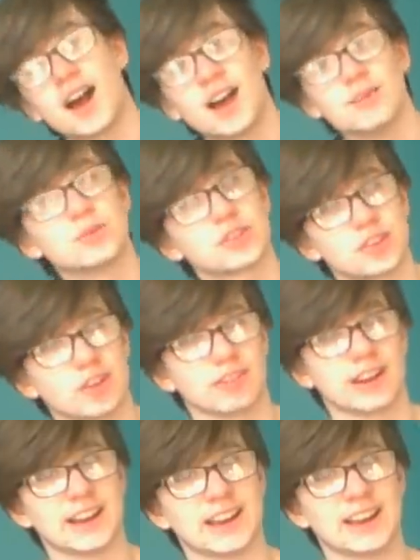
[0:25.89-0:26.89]
I'm
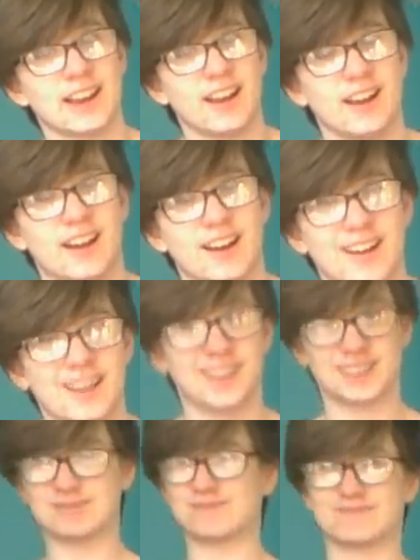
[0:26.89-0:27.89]
sorry
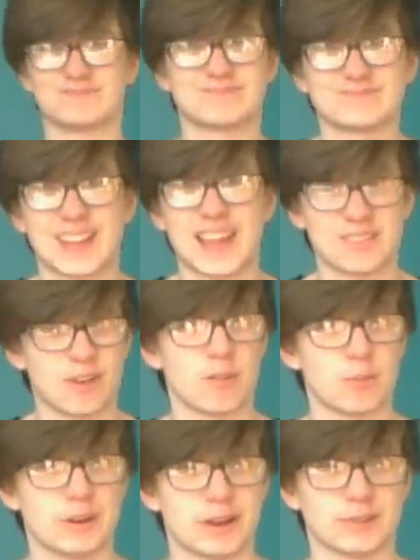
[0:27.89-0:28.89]
if I
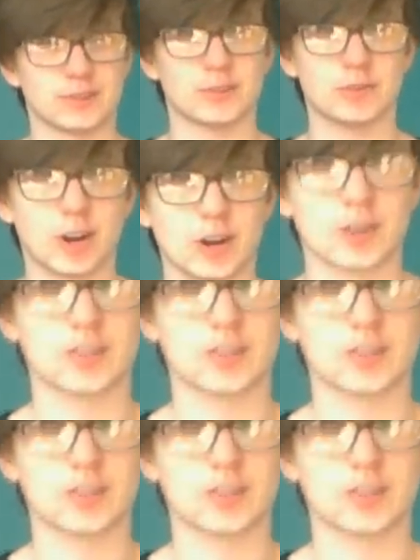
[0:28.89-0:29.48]
pronounce them wrong,